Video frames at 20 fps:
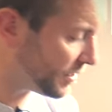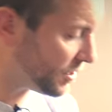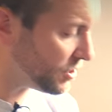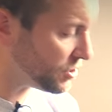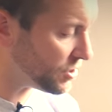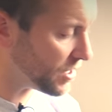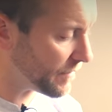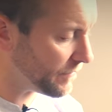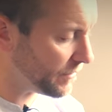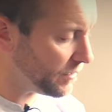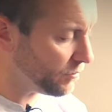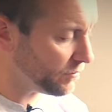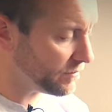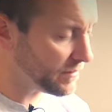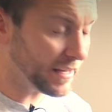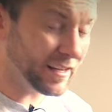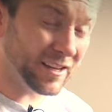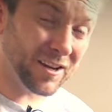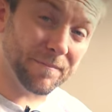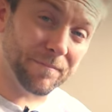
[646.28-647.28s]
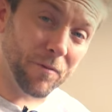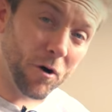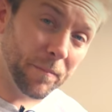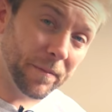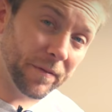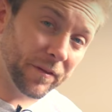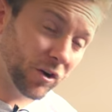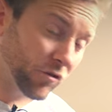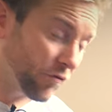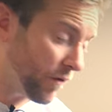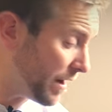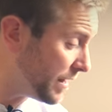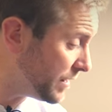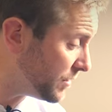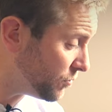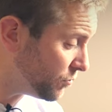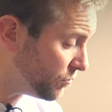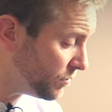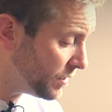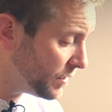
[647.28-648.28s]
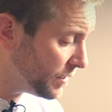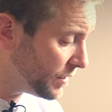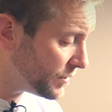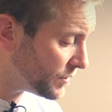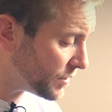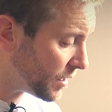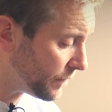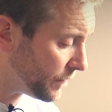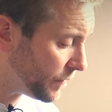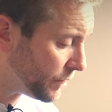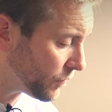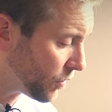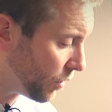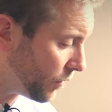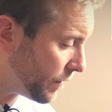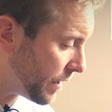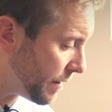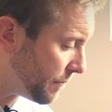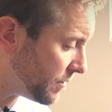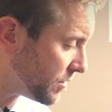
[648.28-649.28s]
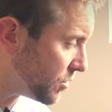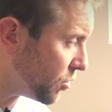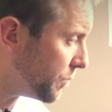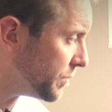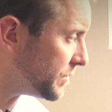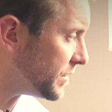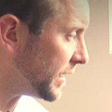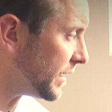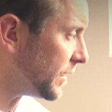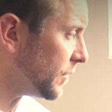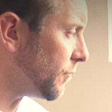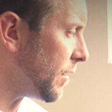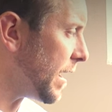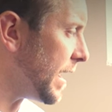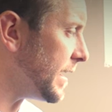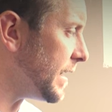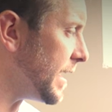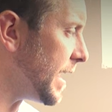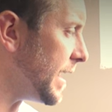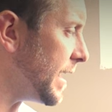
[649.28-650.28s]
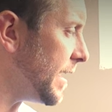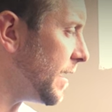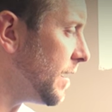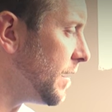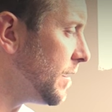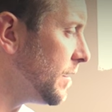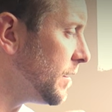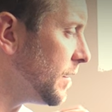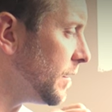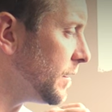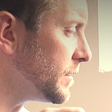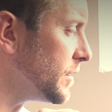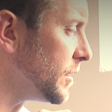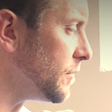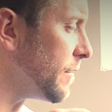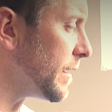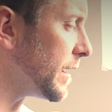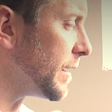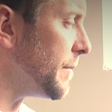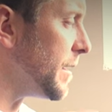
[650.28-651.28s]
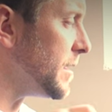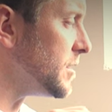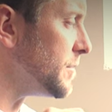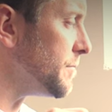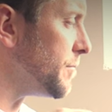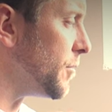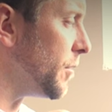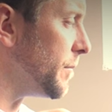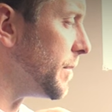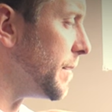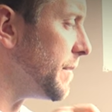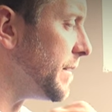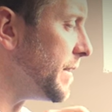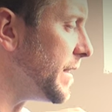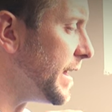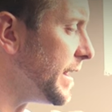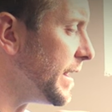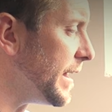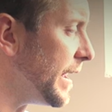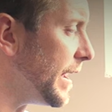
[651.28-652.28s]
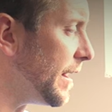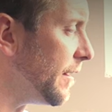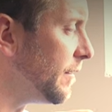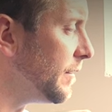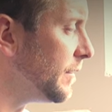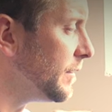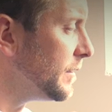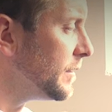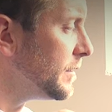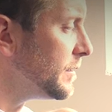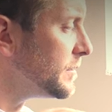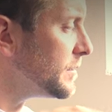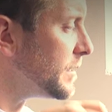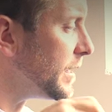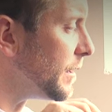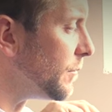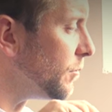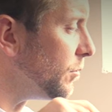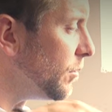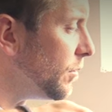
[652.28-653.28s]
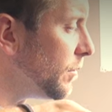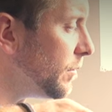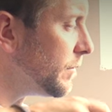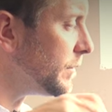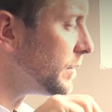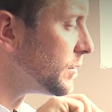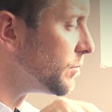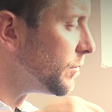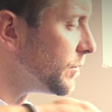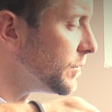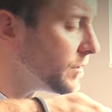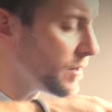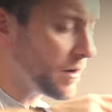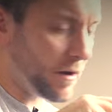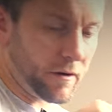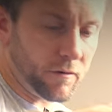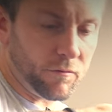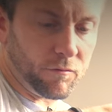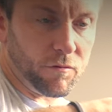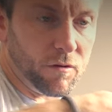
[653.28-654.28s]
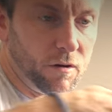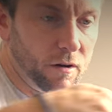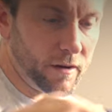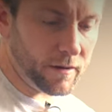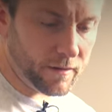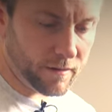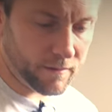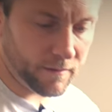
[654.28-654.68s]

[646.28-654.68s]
Usually you have a little thing that you pop in the cradle. So if you've got them with your particular radiator, I do recommend you pop them in there now. Tell you what, this one's going all right.